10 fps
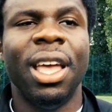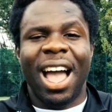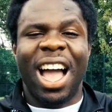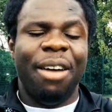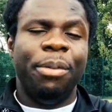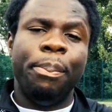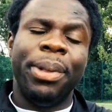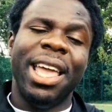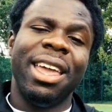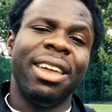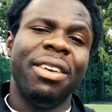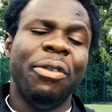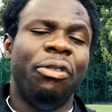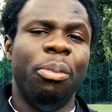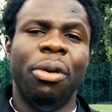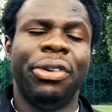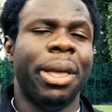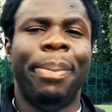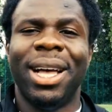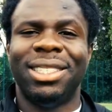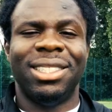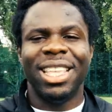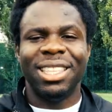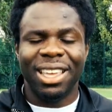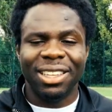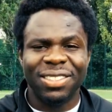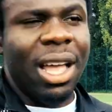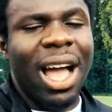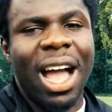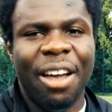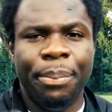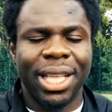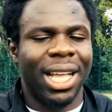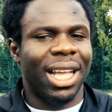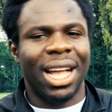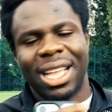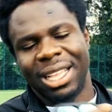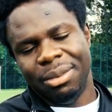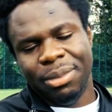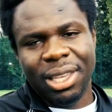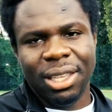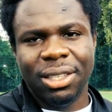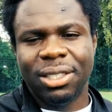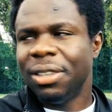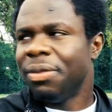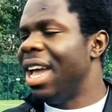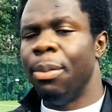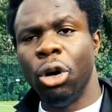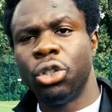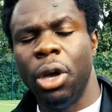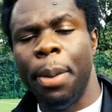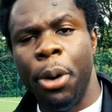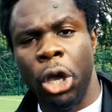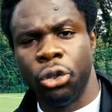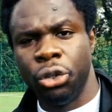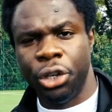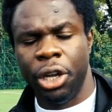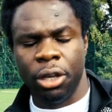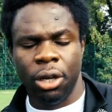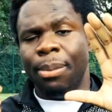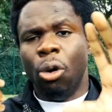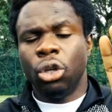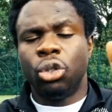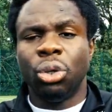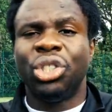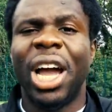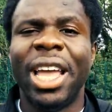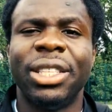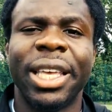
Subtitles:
I have been playing football for the past 10 years. I have been at academies. am also a personal trainer. I am also trying to